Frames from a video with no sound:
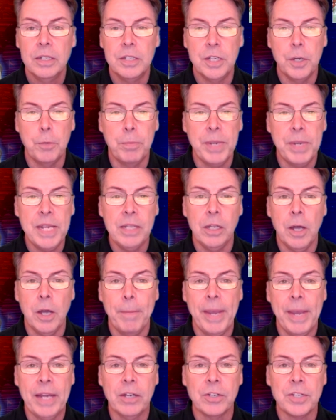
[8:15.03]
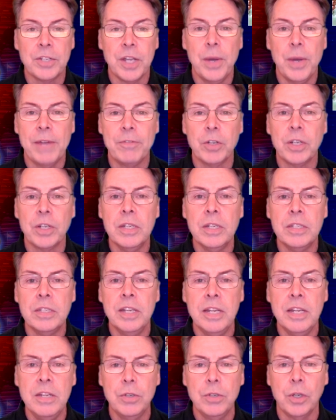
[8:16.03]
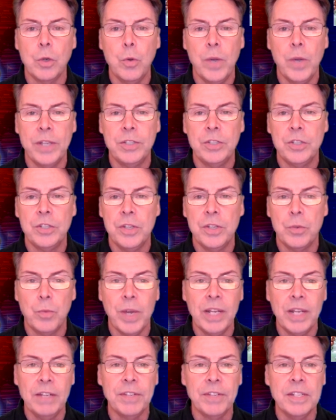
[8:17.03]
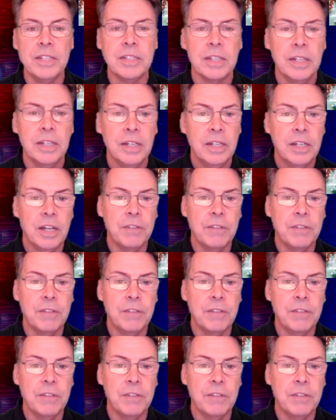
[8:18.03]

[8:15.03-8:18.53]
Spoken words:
GOP lawmakers, however, continue to question the relevance